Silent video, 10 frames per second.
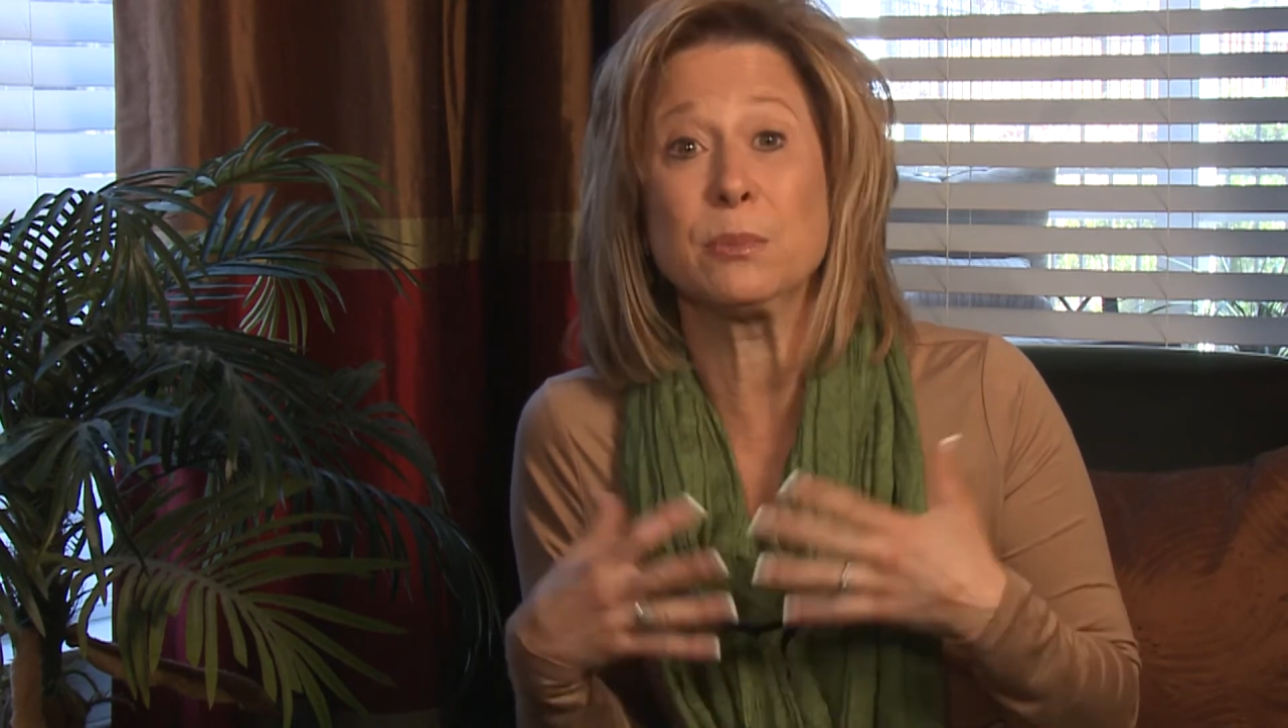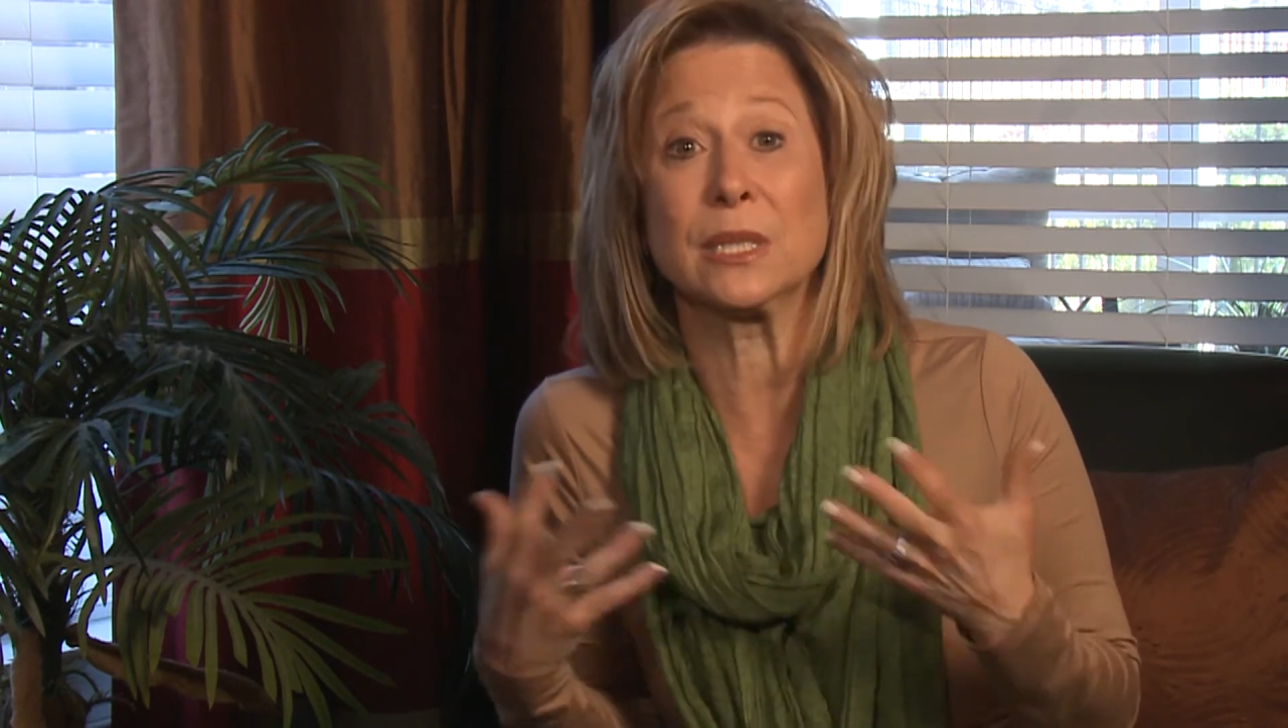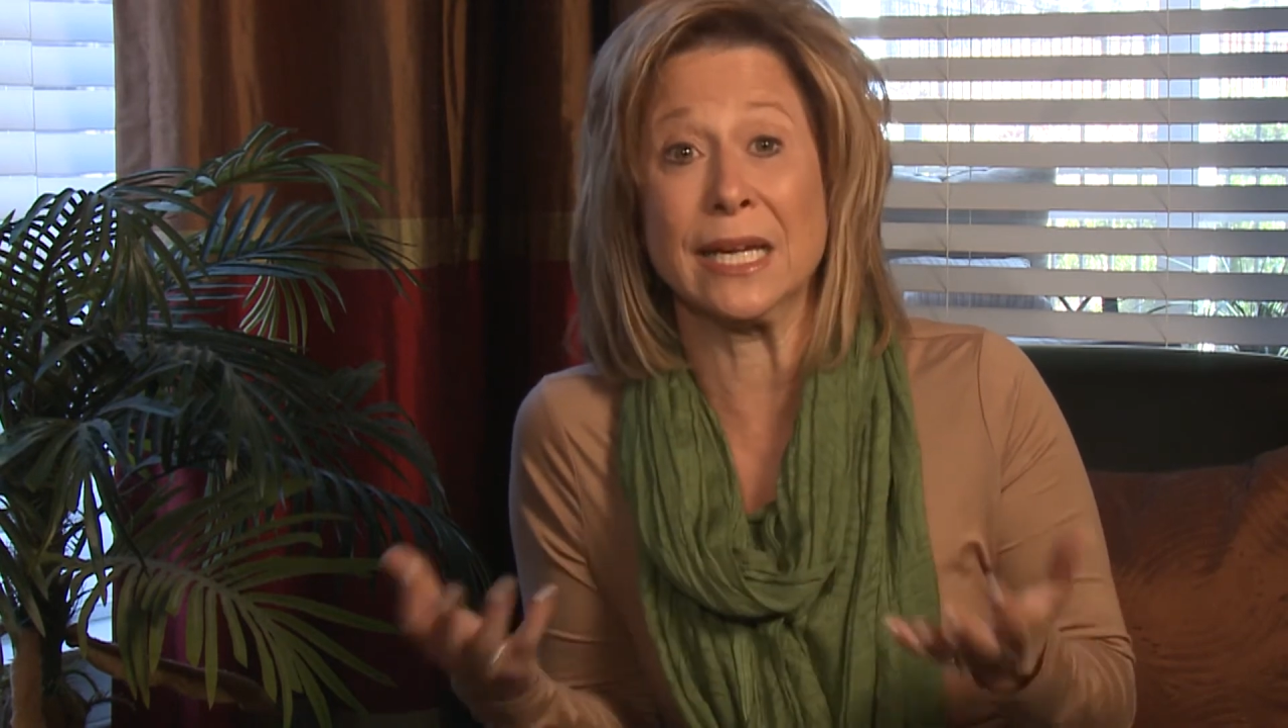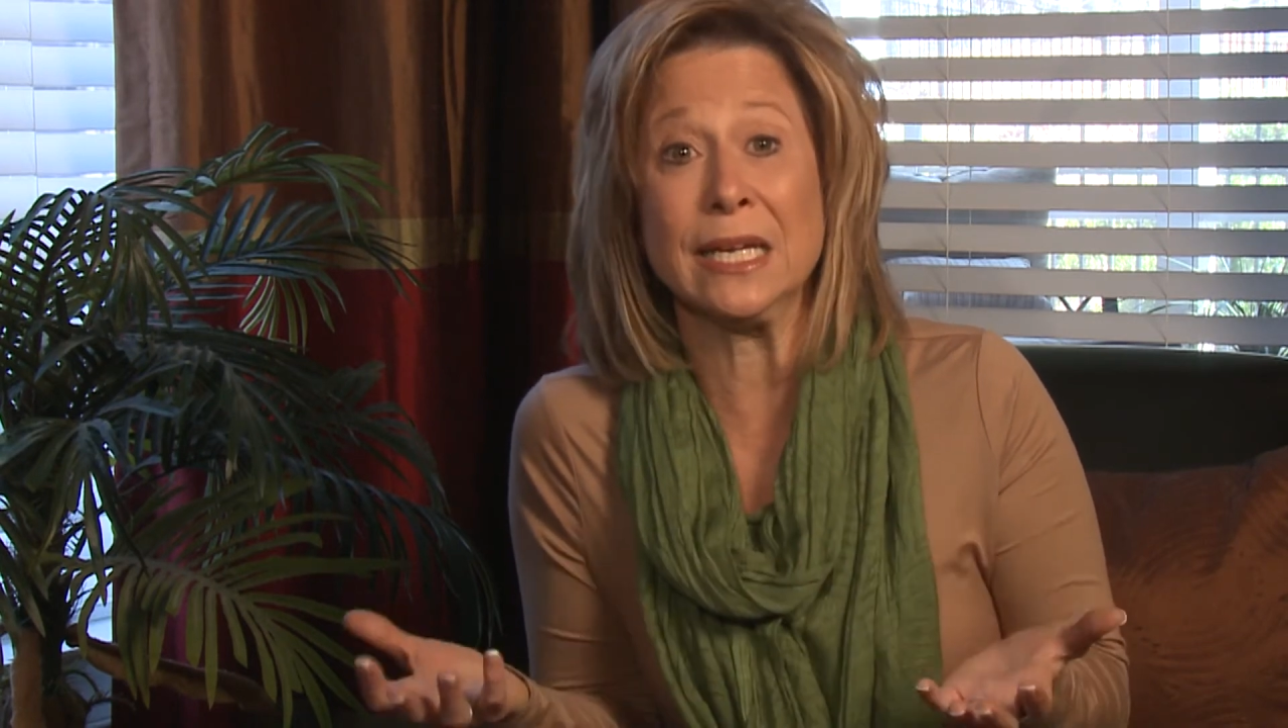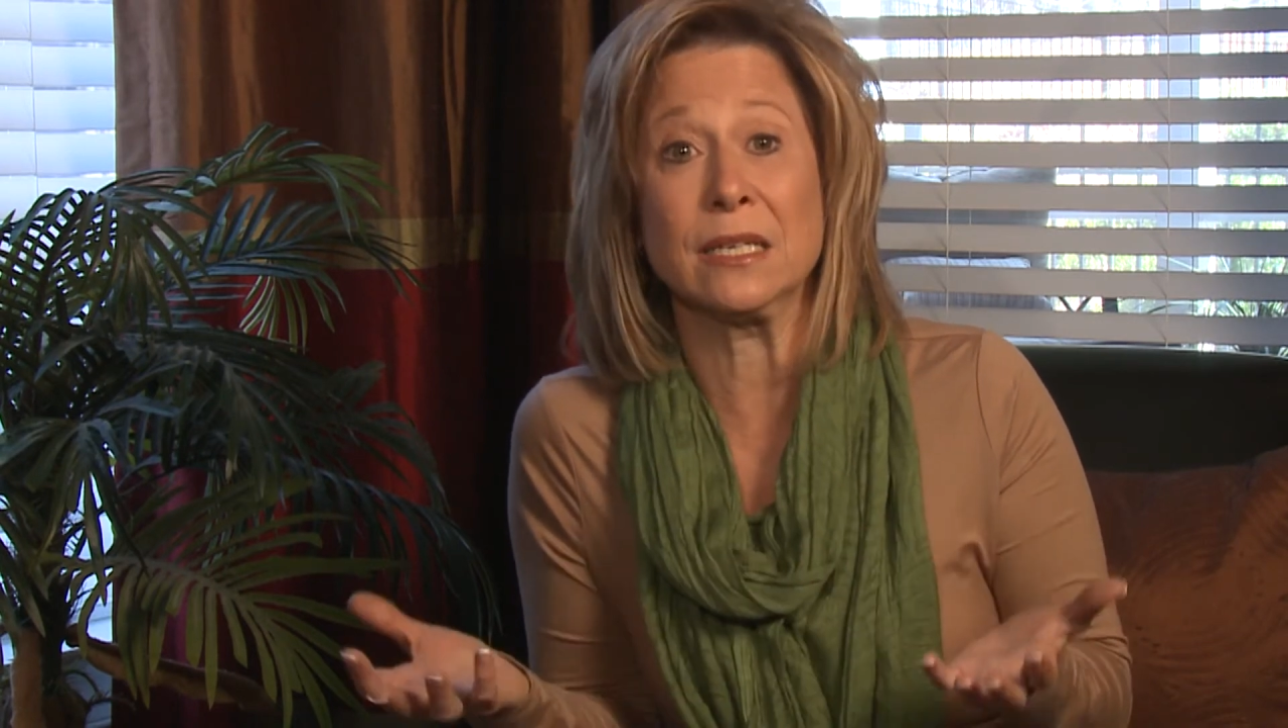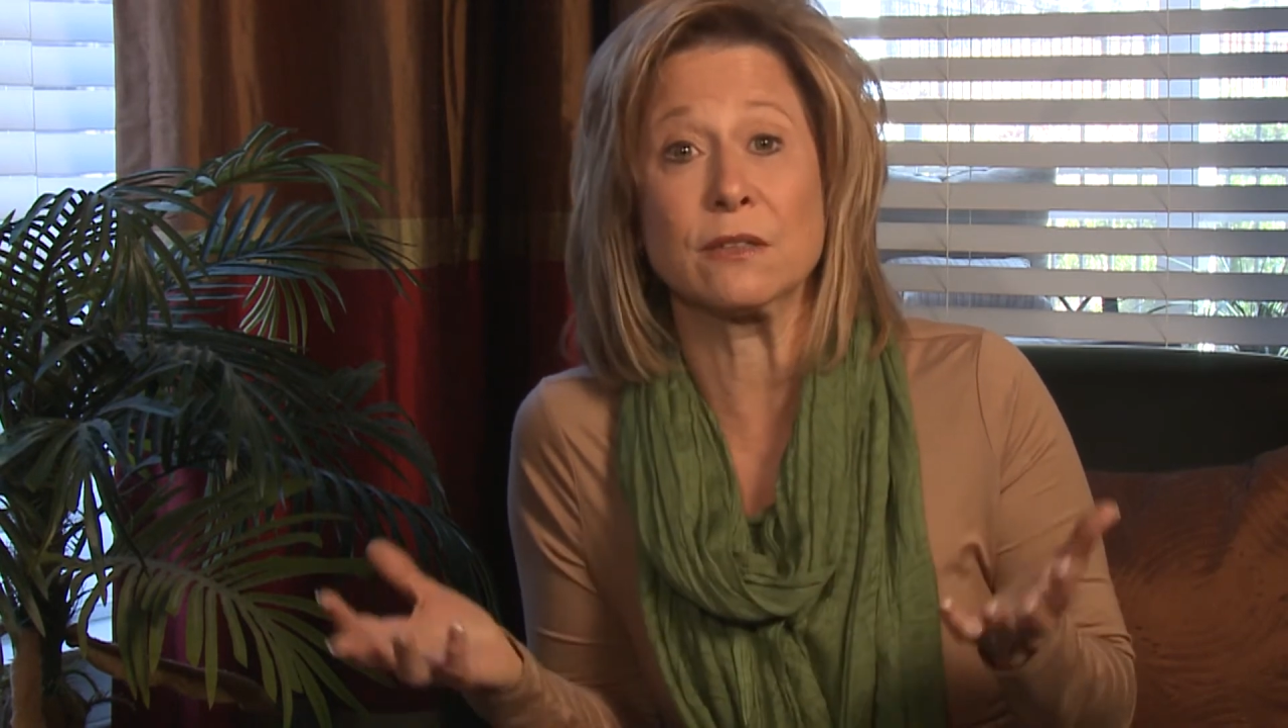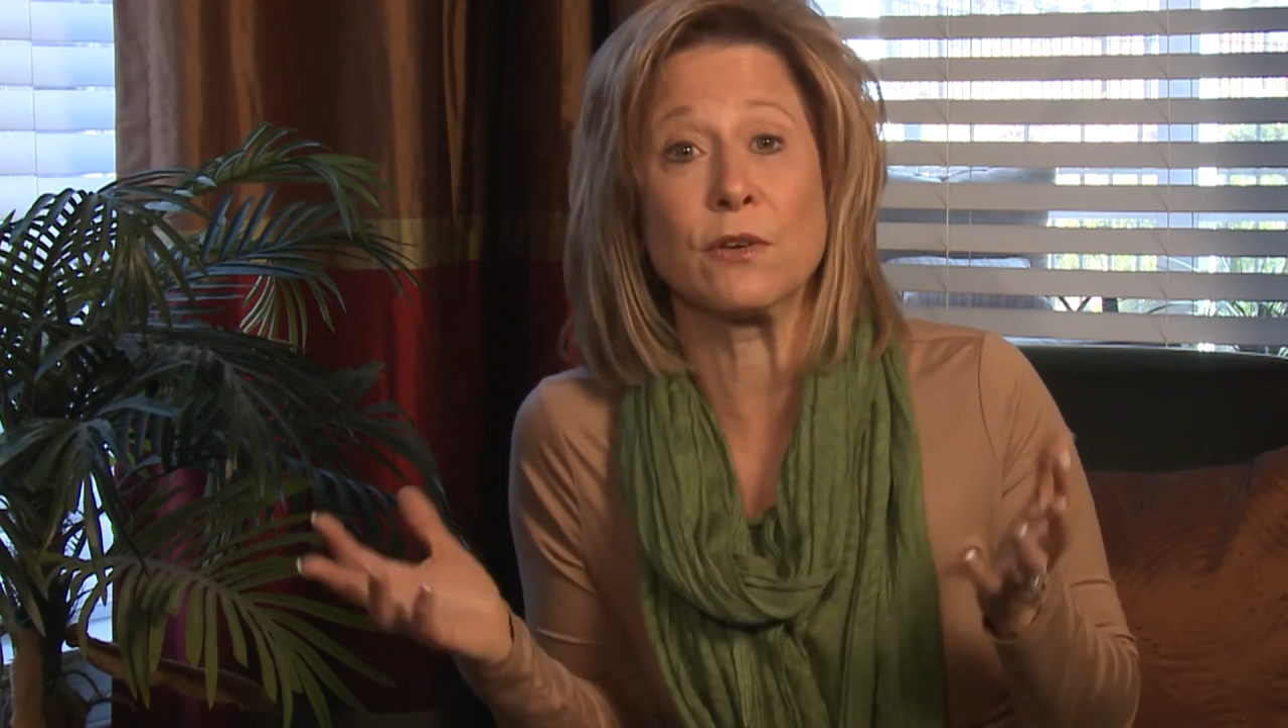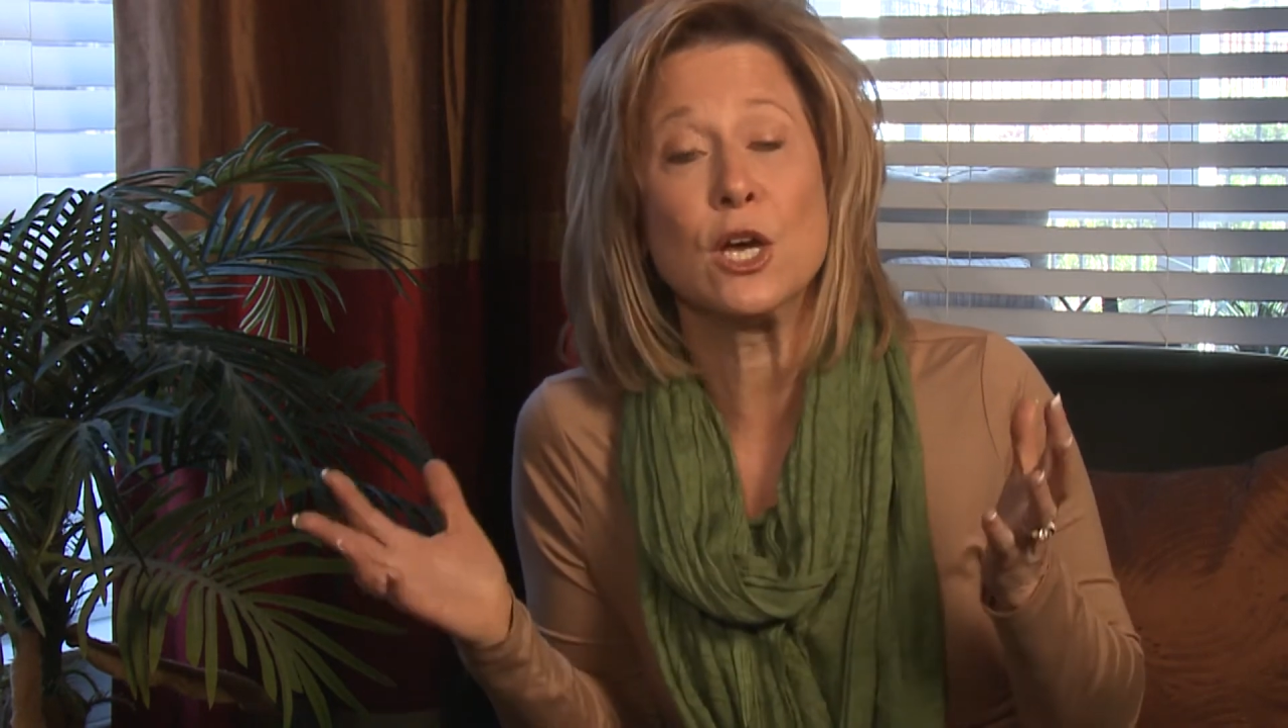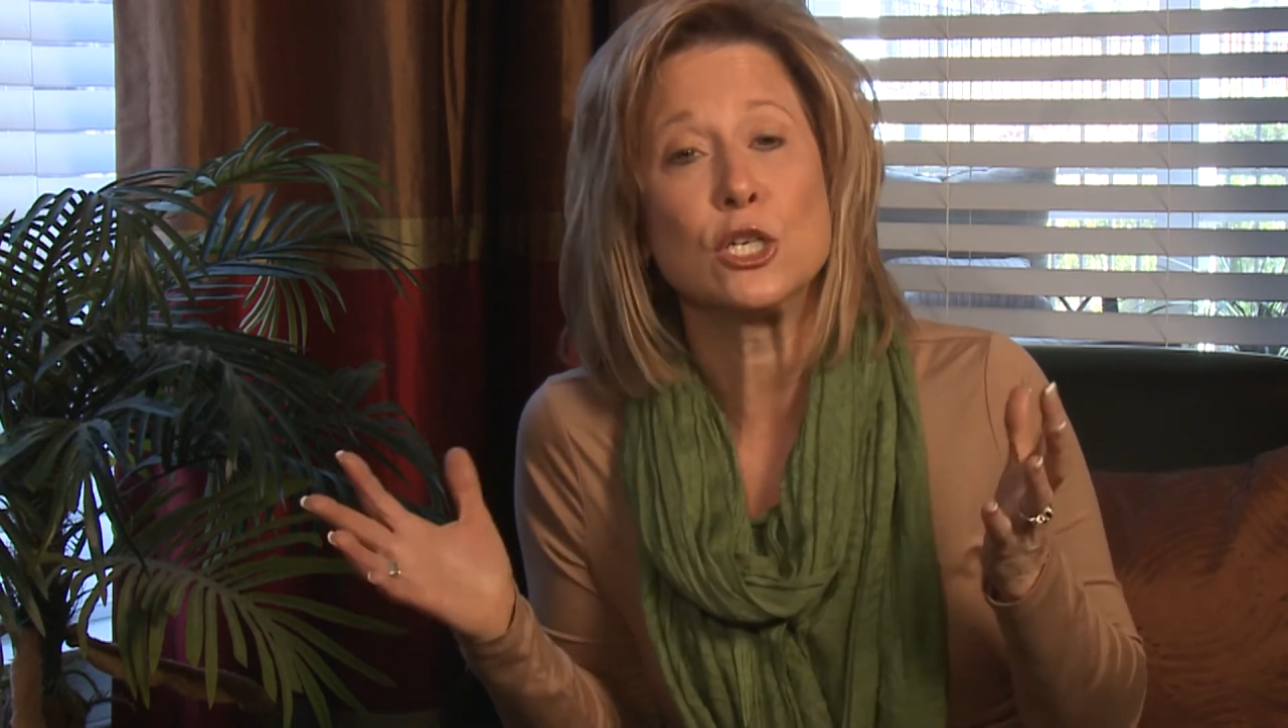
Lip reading: blend of